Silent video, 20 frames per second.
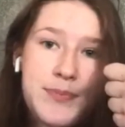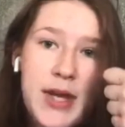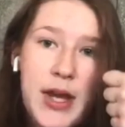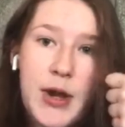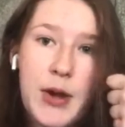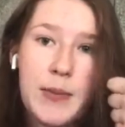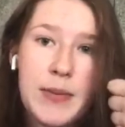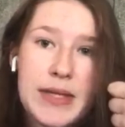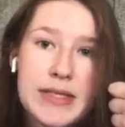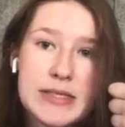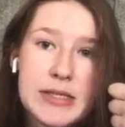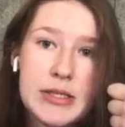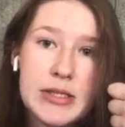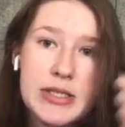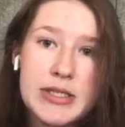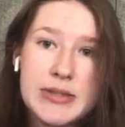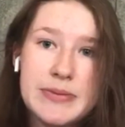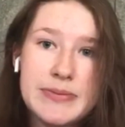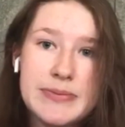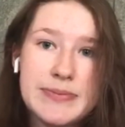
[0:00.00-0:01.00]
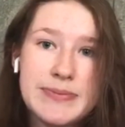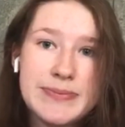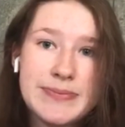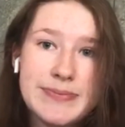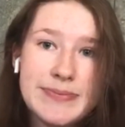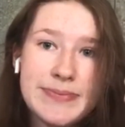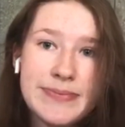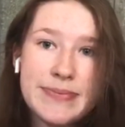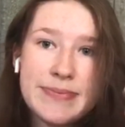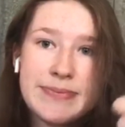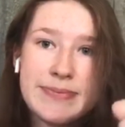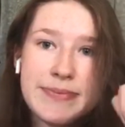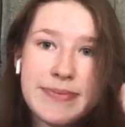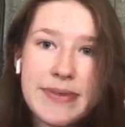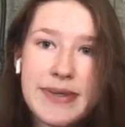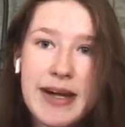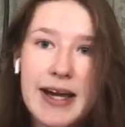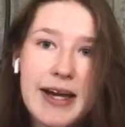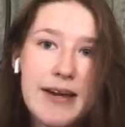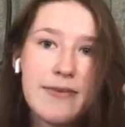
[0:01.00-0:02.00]
Hope that's good.
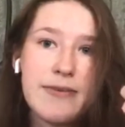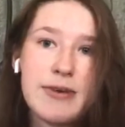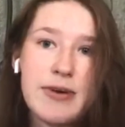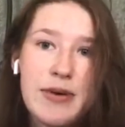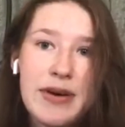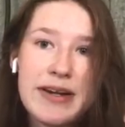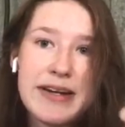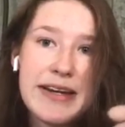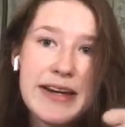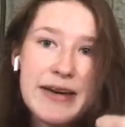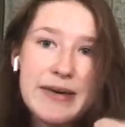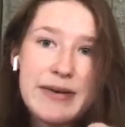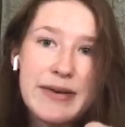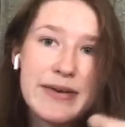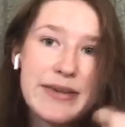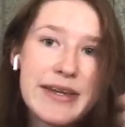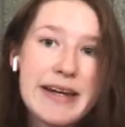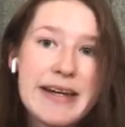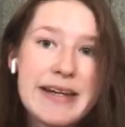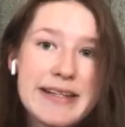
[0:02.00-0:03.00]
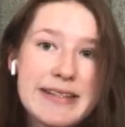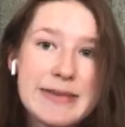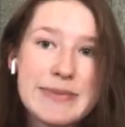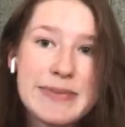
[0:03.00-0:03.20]
I have no idea how good that is,